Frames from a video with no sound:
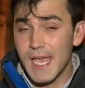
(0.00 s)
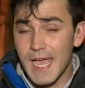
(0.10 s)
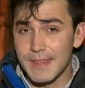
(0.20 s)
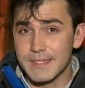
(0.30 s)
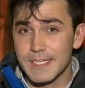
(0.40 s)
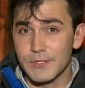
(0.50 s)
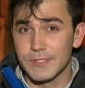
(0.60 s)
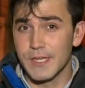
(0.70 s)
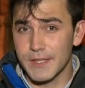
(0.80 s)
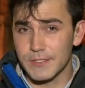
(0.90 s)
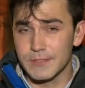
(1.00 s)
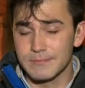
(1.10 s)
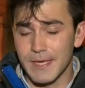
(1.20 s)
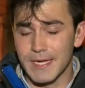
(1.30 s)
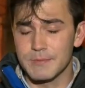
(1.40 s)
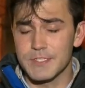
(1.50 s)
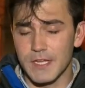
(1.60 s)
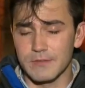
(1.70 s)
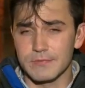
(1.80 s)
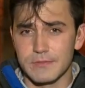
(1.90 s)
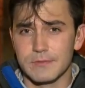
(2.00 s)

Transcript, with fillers: and then killed another and himself.